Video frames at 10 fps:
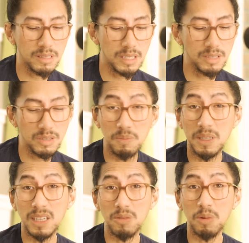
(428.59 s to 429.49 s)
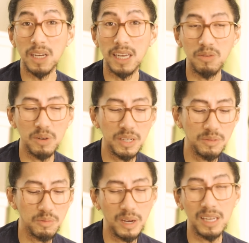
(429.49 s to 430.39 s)
Since you're busy at work anyway,
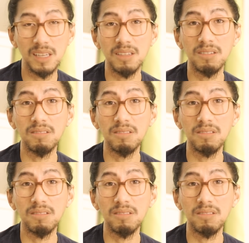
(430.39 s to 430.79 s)
why,